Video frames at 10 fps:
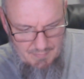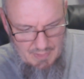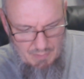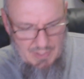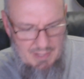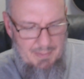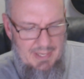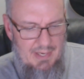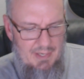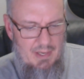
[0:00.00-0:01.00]
a while
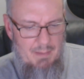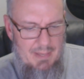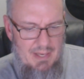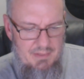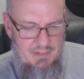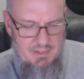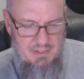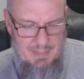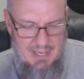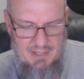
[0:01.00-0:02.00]
back about the
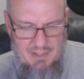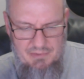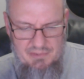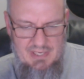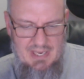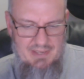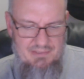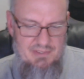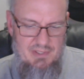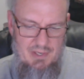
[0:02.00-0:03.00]
tobaccos and
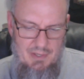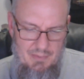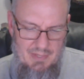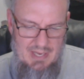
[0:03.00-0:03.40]
asked, you know,